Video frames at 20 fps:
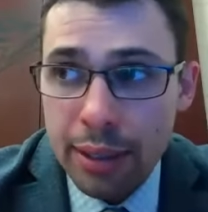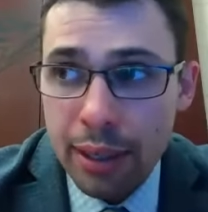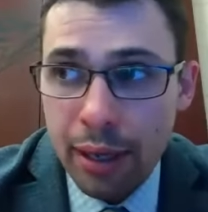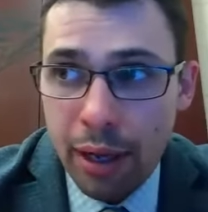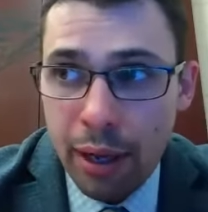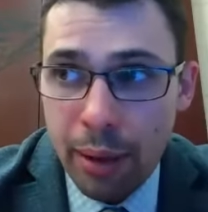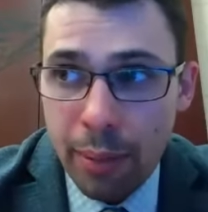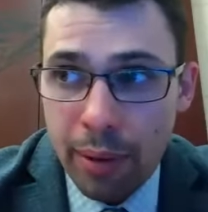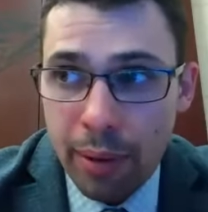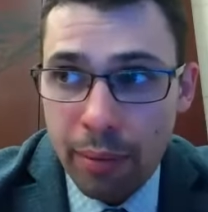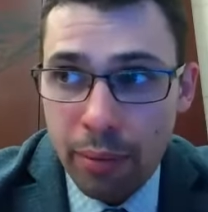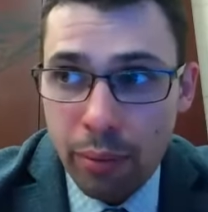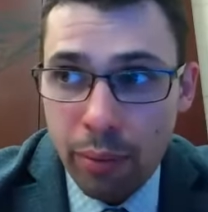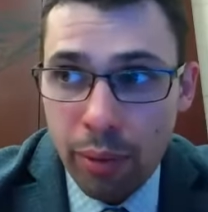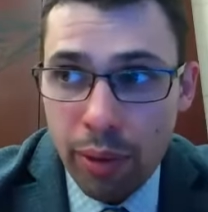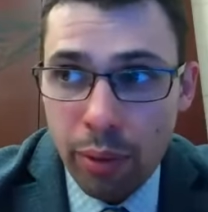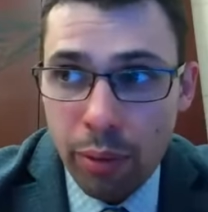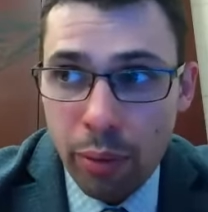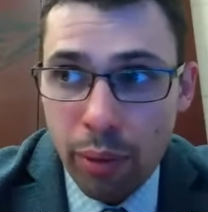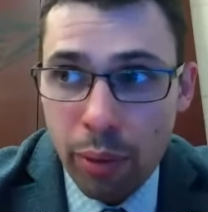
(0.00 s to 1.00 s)
And
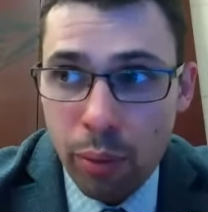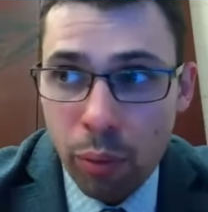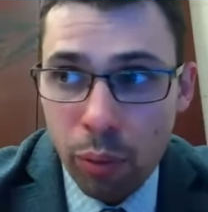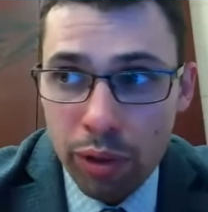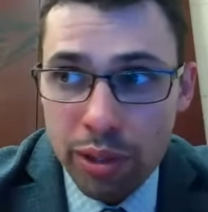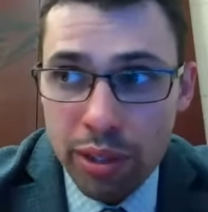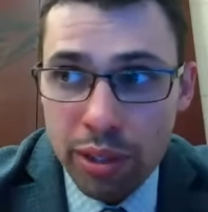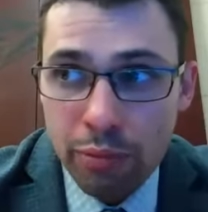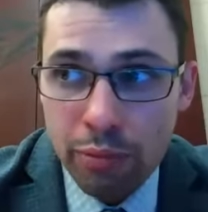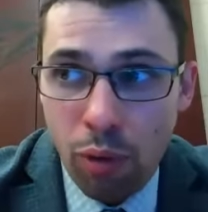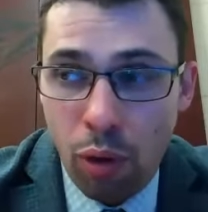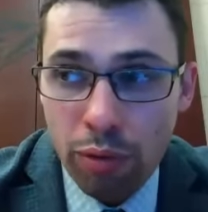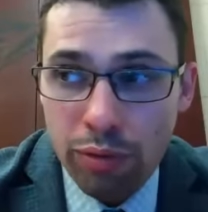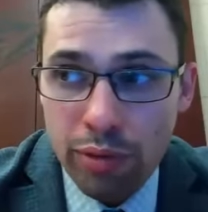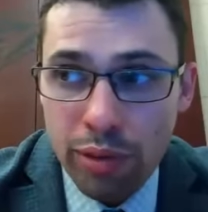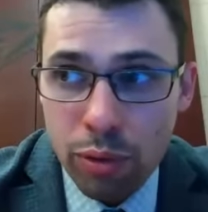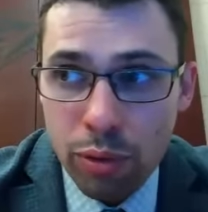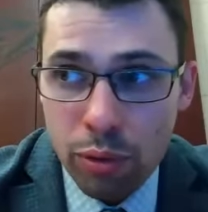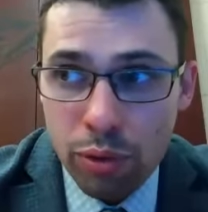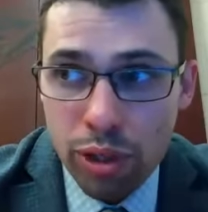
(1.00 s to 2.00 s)
we weren't
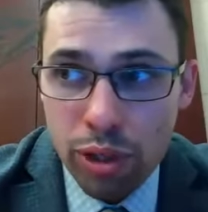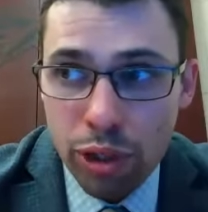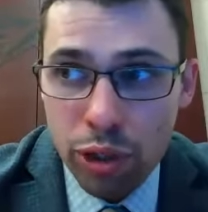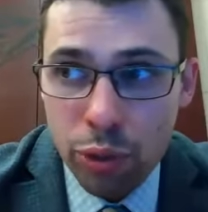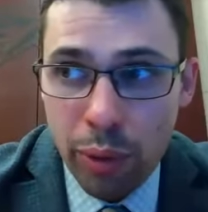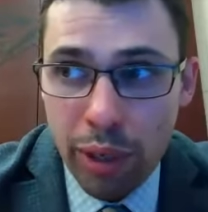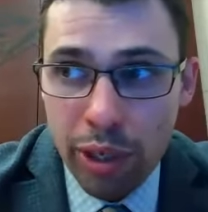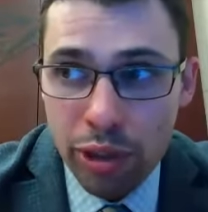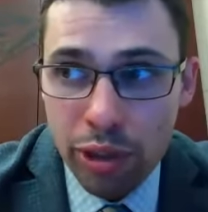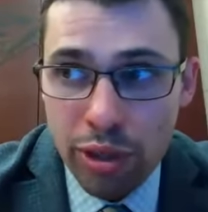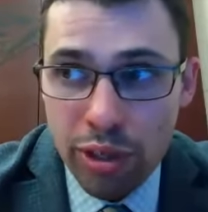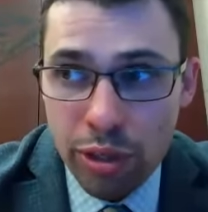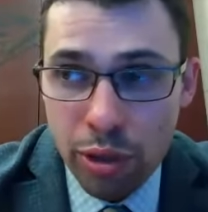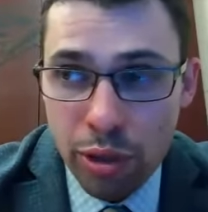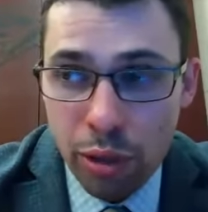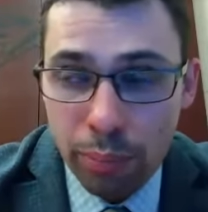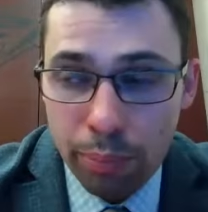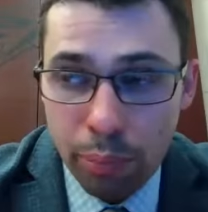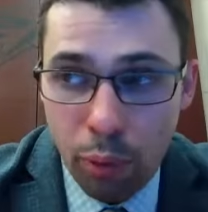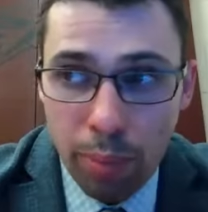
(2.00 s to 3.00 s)
involved in those situations
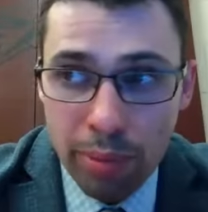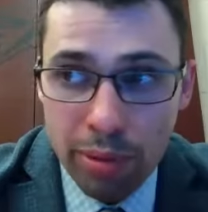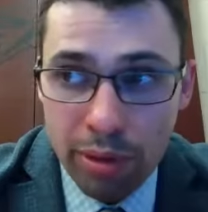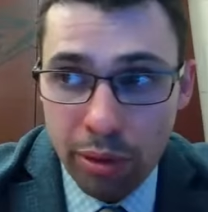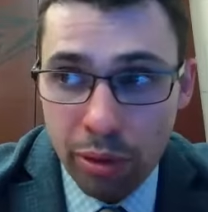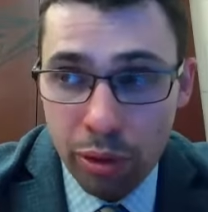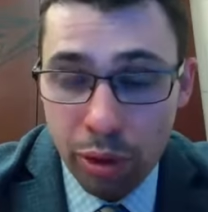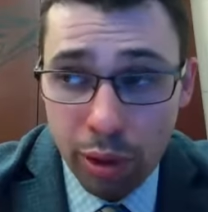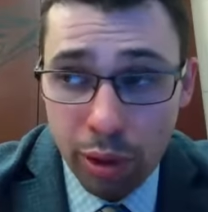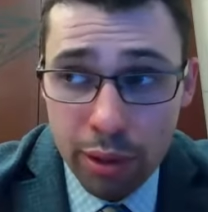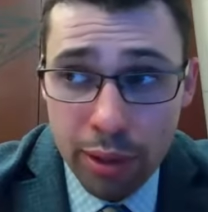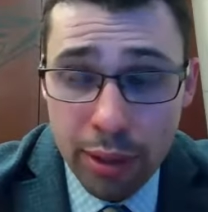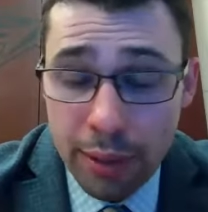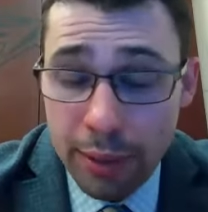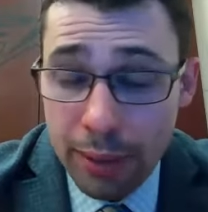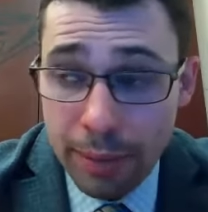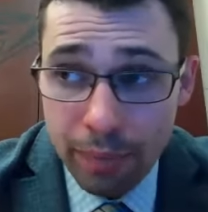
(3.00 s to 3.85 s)
till probably the third.